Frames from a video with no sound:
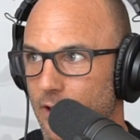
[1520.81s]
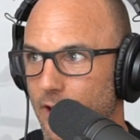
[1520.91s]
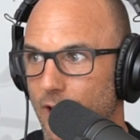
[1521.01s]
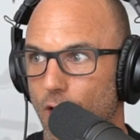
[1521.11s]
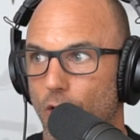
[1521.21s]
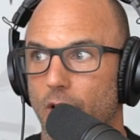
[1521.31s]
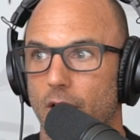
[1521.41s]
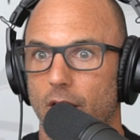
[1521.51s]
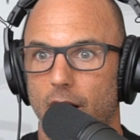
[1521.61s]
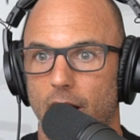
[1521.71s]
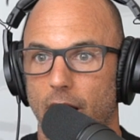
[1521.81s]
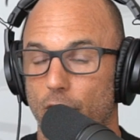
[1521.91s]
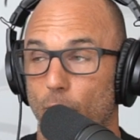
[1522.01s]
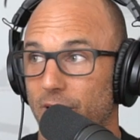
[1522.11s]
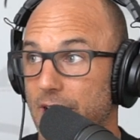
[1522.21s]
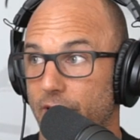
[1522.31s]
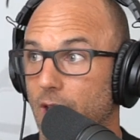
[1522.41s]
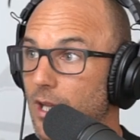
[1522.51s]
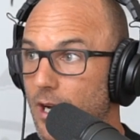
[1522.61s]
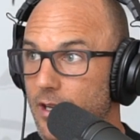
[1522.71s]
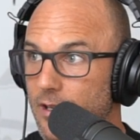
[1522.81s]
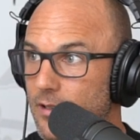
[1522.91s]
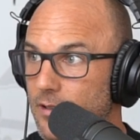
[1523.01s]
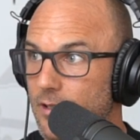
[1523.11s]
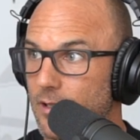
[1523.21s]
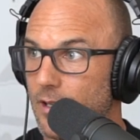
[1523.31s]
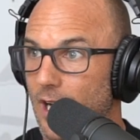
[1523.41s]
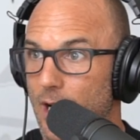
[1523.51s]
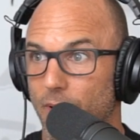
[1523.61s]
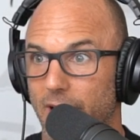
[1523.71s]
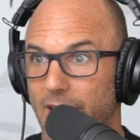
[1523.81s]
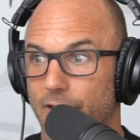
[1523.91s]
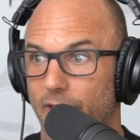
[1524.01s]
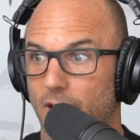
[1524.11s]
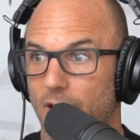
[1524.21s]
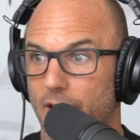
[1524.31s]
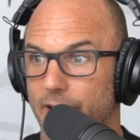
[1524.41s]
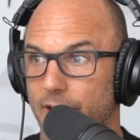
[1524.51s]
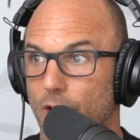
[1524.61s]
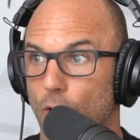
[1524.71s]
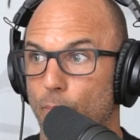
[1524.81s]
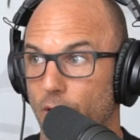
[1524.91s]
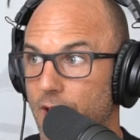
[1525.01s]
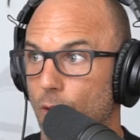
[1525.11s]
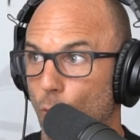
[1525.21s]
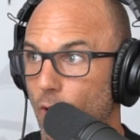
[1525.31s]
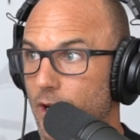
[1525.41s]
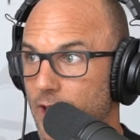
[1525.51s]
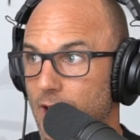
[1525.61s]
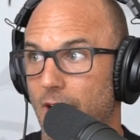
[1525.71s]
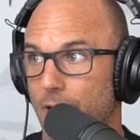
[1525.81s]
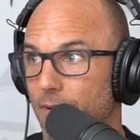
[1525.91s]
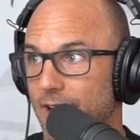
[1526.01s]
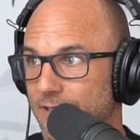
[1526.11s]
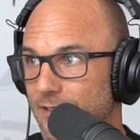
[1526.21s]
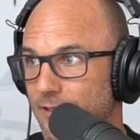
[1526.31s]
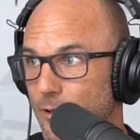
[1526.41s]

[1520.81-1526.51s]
You know, uh, I don't believe in luck. I believe on you know put in the work and God blesses